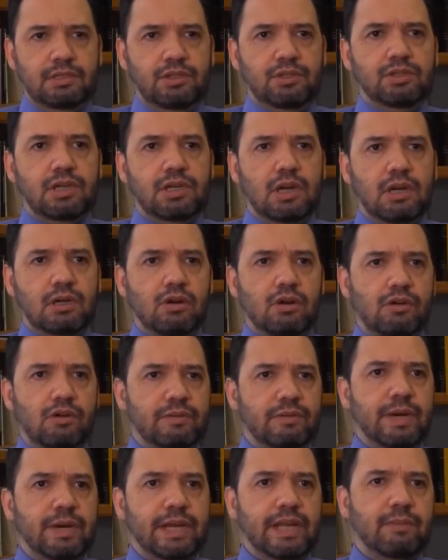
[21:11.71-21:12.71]
used our
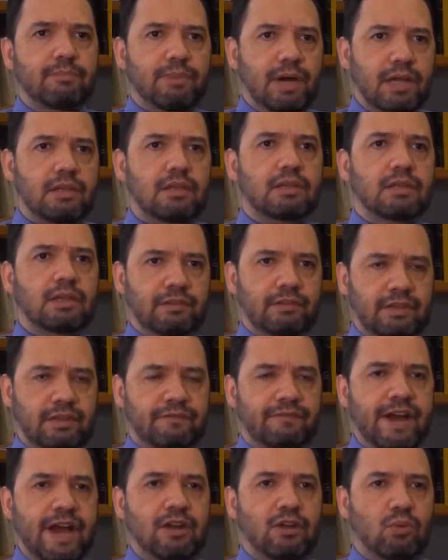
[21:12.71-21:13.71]
COVID money and bought the, the
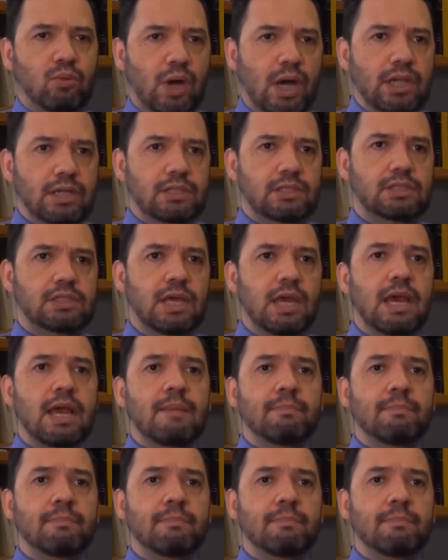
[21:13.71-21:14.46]
final ones.